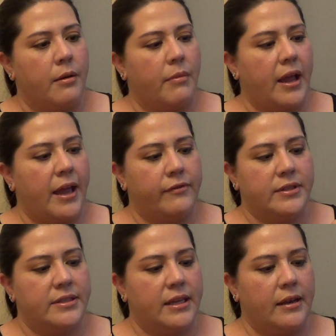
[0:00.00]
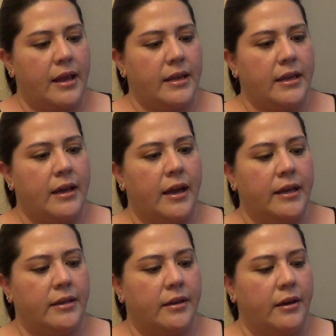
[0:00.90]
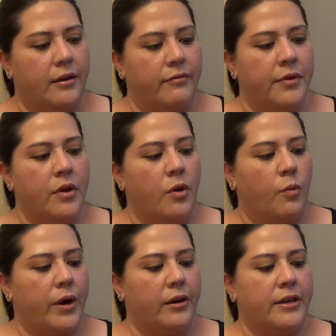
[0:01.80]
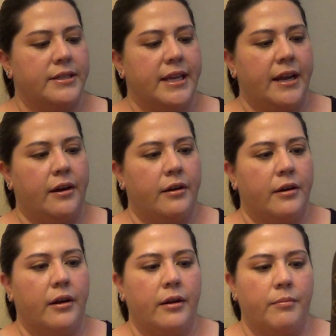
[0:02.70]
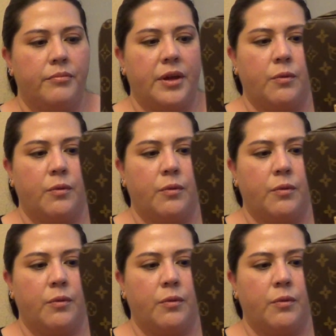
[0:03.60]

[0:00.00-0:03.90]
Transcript: I haven't seen any kind of wear and tear